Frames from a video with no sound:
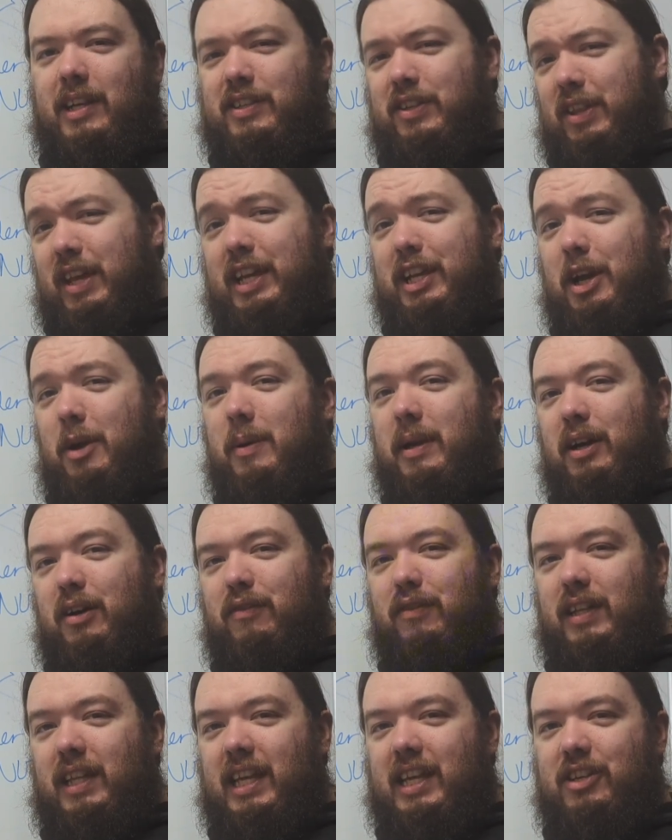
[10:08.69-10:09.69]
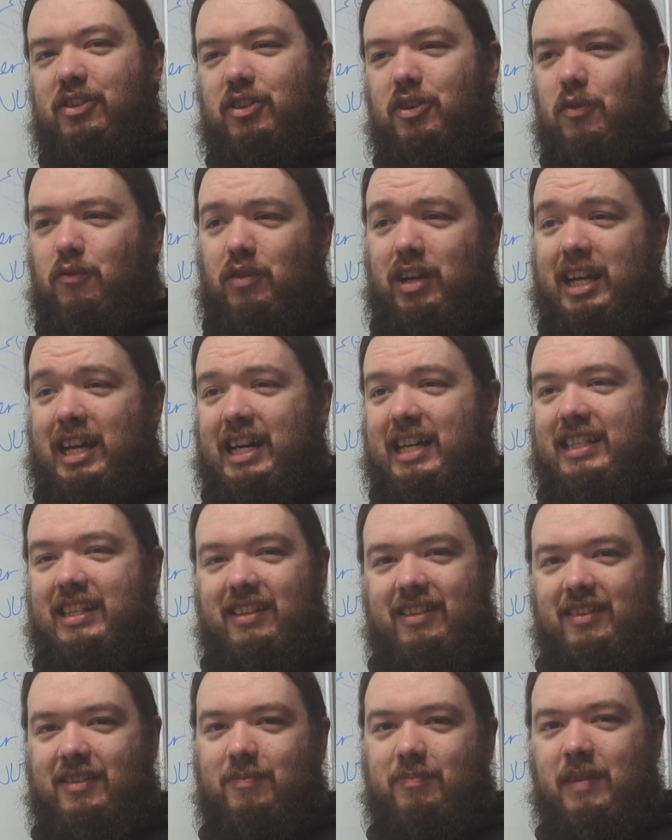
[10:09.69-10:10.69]
so they're going off a ledge
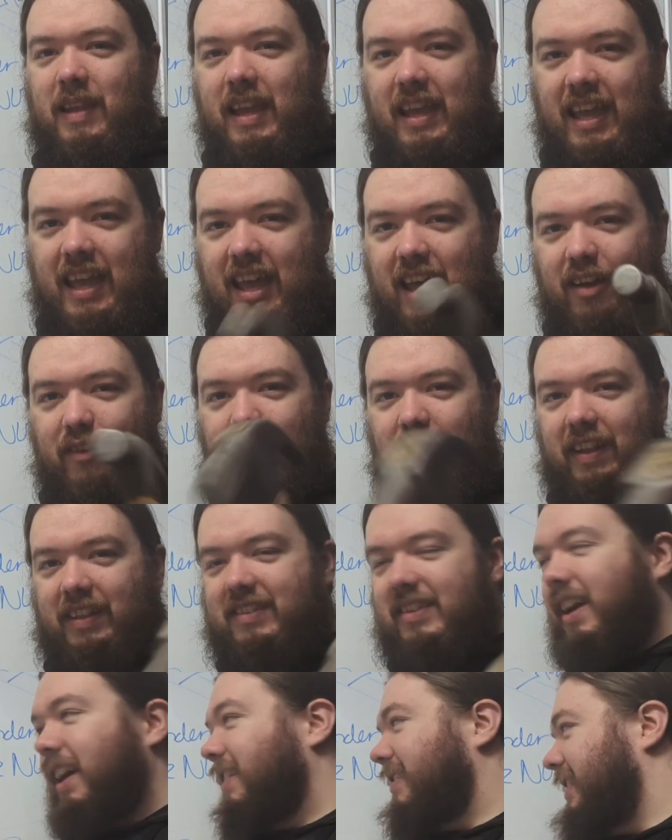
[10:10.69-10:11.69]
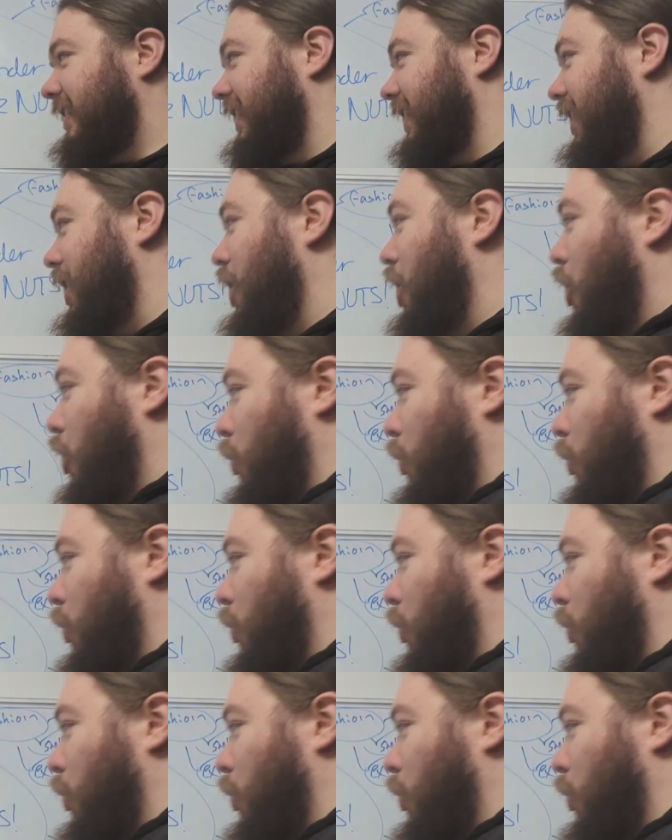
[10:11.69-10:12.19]
regardless. Fantastic.